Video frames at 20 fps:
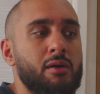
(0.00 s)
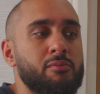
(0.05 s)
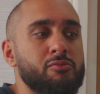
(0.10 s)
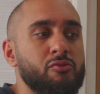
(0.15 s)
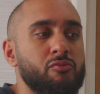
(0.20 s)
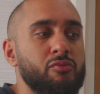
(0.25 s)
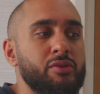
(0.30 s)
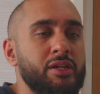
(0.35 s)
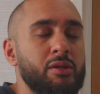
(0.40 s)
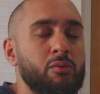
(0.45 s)

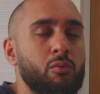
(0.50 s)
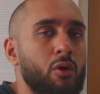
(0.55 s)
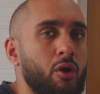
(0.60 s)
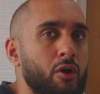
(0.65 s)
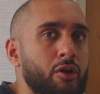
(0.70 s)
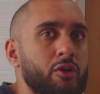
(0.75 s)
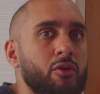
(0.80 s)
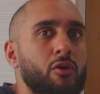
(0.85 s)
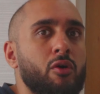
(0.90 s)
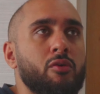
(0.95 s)
So really
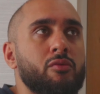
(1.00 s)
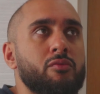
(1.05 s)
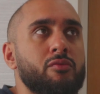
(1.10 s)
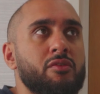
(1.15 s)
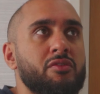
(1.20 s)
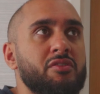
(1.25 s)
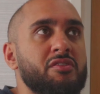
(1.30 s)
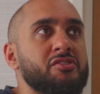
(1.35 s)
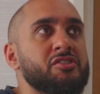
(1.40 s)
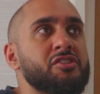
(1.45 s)
working on
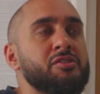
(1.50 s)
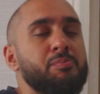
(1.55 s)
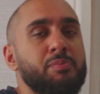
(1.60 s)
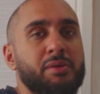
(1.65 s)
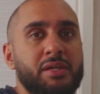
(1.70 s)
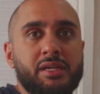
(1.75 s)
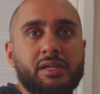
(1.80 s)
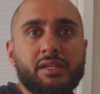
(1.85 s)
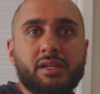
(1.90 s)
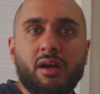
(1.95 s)
the
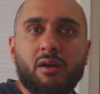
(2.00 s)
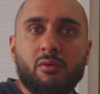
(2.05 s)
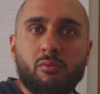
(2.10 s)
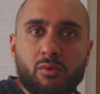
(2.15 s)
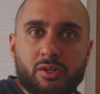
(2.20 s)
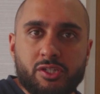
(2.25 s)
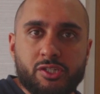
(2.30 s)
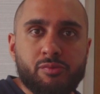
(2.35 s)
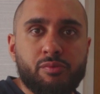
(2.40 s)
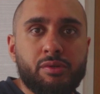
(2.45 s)
speed at
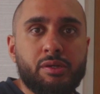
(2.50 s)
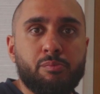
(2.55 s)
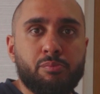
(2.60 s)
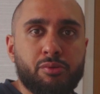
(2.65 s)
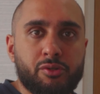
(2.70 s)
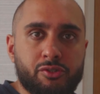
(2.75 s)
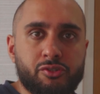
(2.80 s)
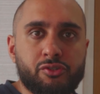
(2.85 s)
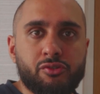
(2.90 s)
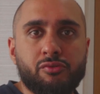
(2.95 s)
which we
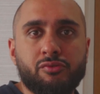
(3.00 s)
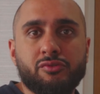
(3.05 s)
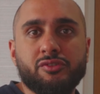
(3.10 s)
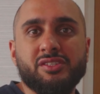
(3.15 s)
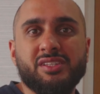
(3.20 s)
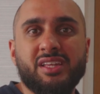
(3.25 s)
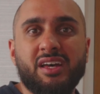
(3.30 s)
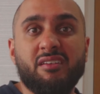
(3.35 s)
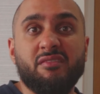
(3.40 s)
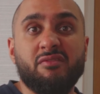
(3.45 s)
produce
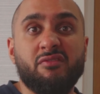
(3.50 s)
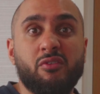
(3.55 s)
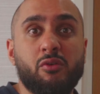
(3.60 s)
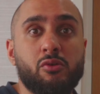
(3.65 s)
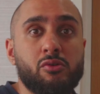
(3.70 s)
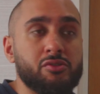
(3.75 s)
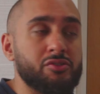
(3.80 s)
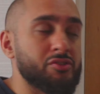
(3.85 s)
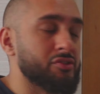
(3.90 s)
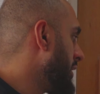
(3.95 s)
that
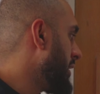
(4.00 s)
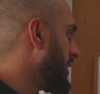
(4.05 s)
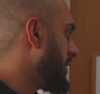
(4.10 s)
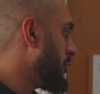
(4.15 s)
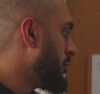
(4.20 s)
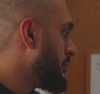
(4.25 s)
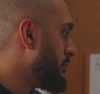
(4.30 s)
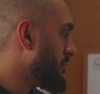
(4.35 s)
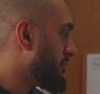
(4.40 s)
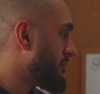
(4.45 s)
force. And the
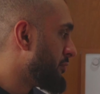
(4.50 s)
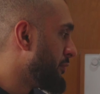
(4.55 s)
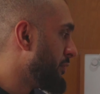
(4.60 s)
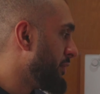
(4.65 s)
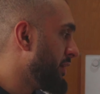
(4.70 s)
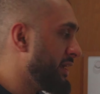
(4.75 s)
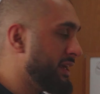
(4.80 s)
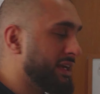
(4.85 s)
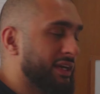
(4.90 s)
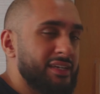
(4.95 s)
number
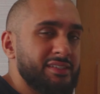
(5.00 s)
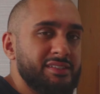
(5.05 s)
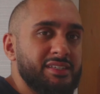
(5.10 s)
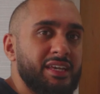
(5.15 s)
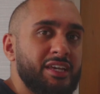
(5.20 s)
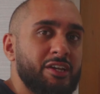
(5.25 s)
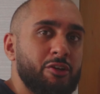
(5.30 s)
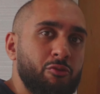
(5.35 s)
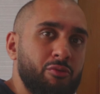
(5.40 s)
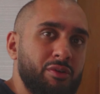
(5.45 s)
3 is
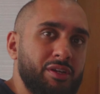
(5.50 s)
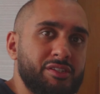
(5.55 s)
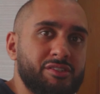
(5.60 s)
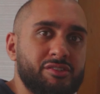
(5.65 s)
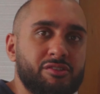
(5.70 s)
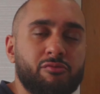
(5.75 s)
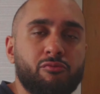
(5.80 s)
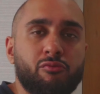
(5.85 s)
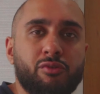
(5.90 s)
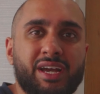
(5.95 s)

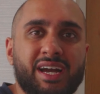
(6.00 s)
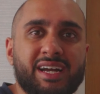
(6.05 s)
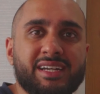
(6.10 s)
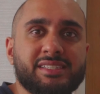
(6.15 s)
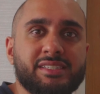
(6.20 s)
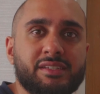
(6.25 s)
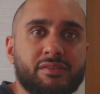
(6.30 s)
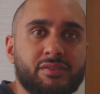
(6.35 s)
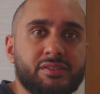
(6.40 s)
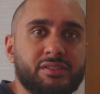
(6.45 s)
increased
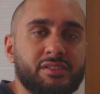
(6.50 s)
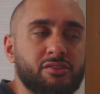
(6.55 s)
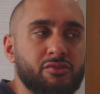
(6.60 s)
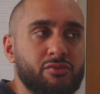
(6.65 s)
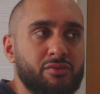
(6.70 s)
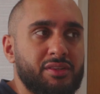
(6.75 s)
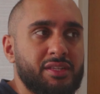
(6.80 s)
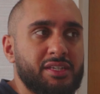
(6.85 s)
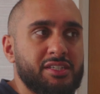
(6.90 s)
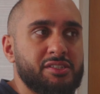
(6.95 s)
reactivity.
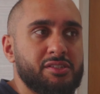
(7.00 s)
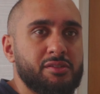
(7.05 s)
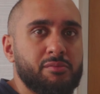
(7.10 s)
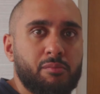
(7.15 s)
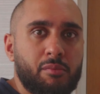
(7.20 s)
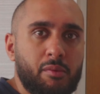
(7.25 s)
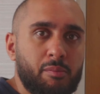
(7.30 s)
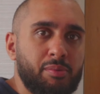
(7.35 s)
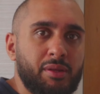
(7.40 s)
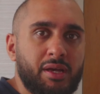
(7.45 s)
So this
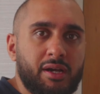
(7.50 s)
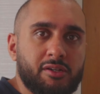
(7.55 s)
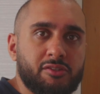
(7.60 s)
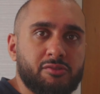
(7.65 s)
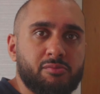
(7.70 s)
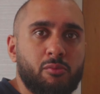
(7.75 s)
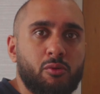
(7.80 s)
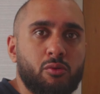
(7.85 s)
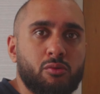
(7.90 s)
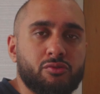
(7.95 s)

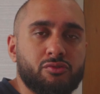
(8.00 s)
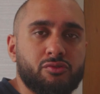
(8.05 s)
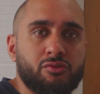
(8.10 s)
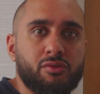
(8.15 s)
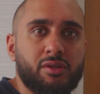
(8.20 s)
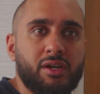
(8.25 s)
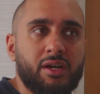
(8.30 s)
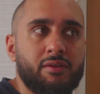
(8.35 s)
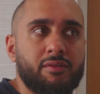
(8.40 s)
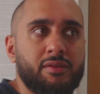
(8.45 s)
applies more
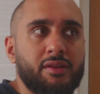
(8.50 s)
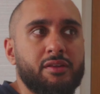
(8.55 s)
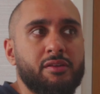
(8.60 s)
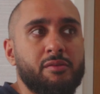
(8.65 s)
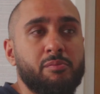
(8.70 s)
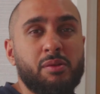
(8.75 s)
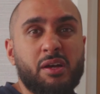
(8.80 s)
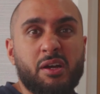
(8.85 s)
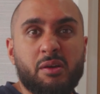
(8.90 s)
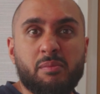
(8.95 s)
to kind of the
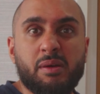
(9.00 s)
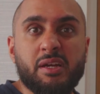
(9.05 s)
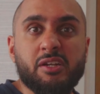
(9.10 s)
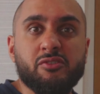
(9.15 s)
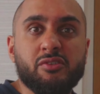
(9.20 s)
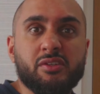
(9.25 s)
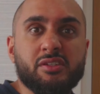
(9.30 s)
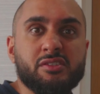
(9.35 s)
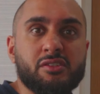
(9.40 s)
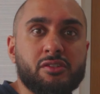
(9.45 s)
plyometrics